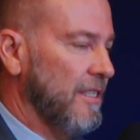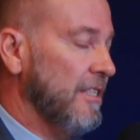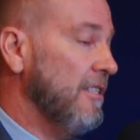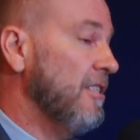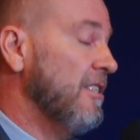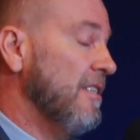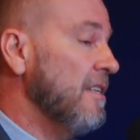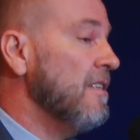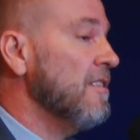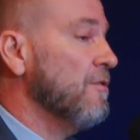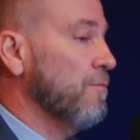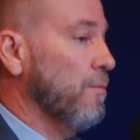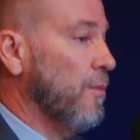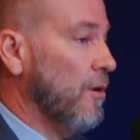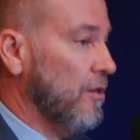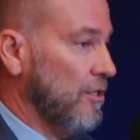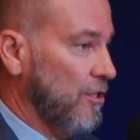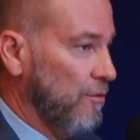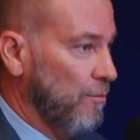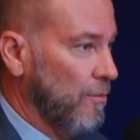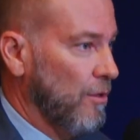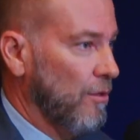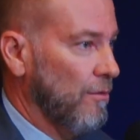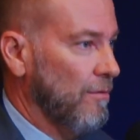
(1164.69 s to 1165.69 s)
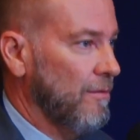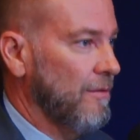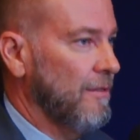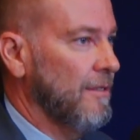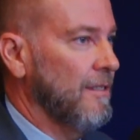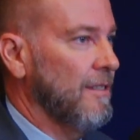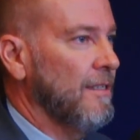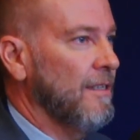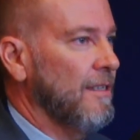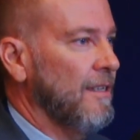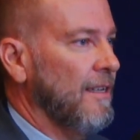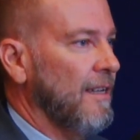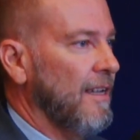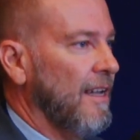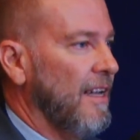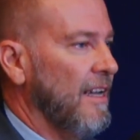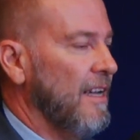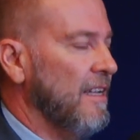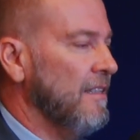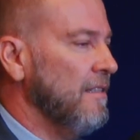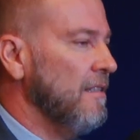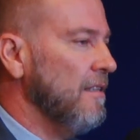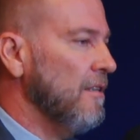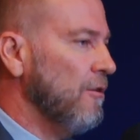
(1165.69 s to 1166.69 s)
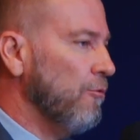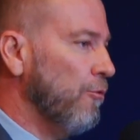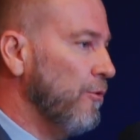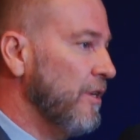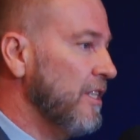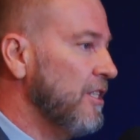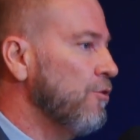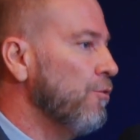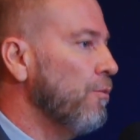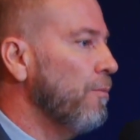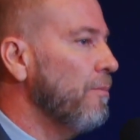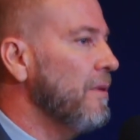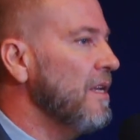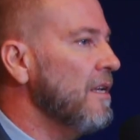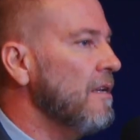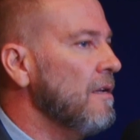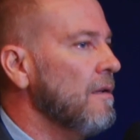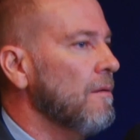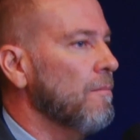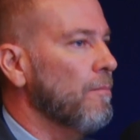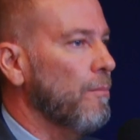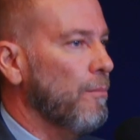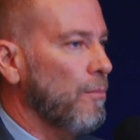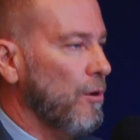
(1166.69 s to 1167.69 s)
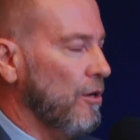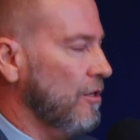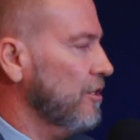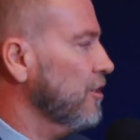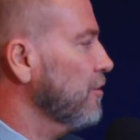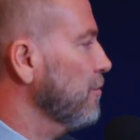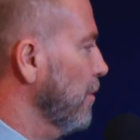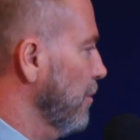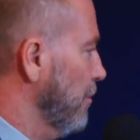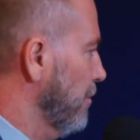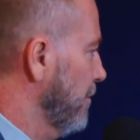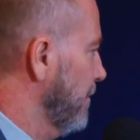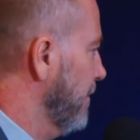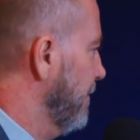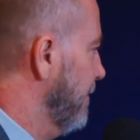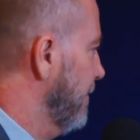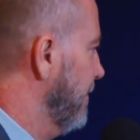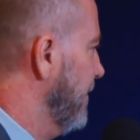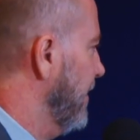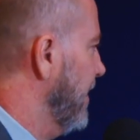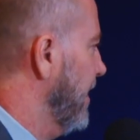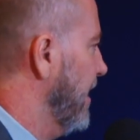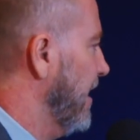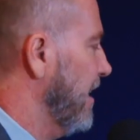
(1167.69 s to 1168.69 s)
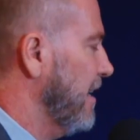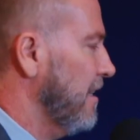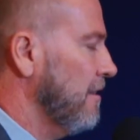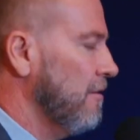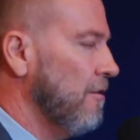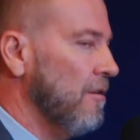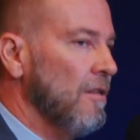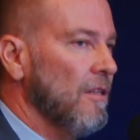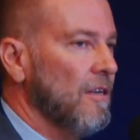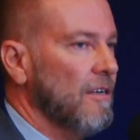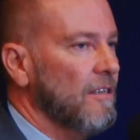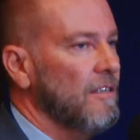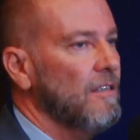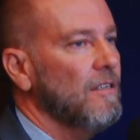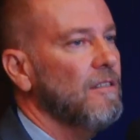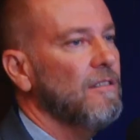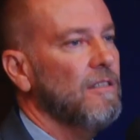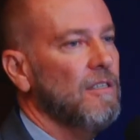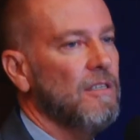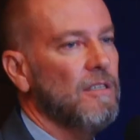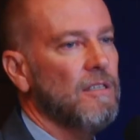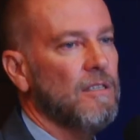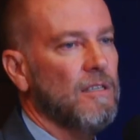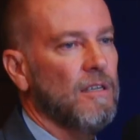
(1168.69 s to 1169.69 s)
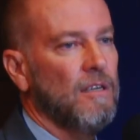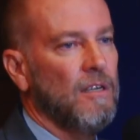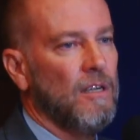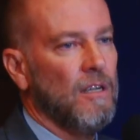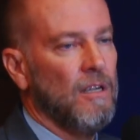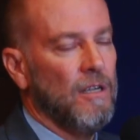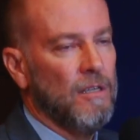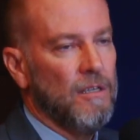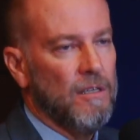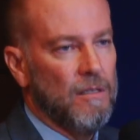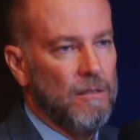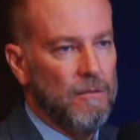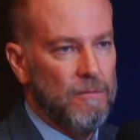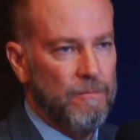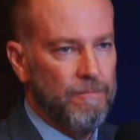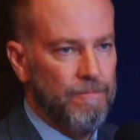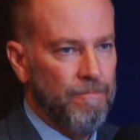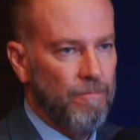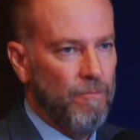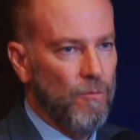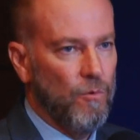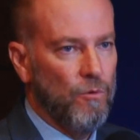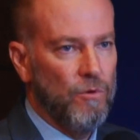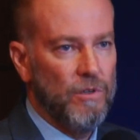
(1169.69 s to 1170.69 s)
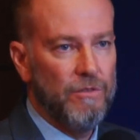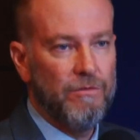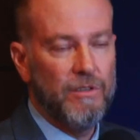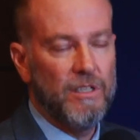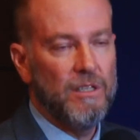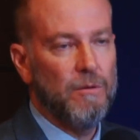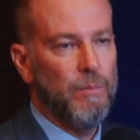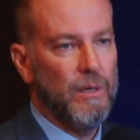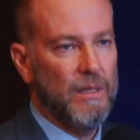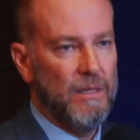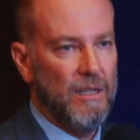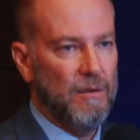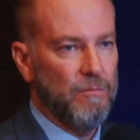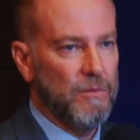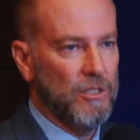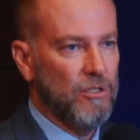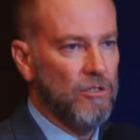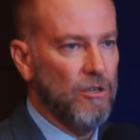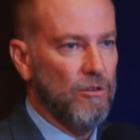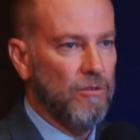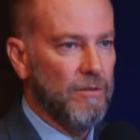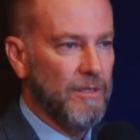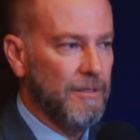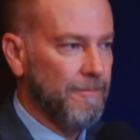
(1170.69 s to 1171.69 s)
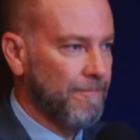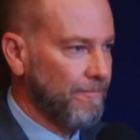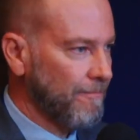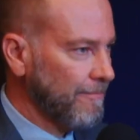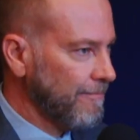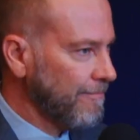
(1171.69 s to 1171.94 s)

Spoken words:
It is possible, and we to be possible, and we learned this with the pandemic. Sorry.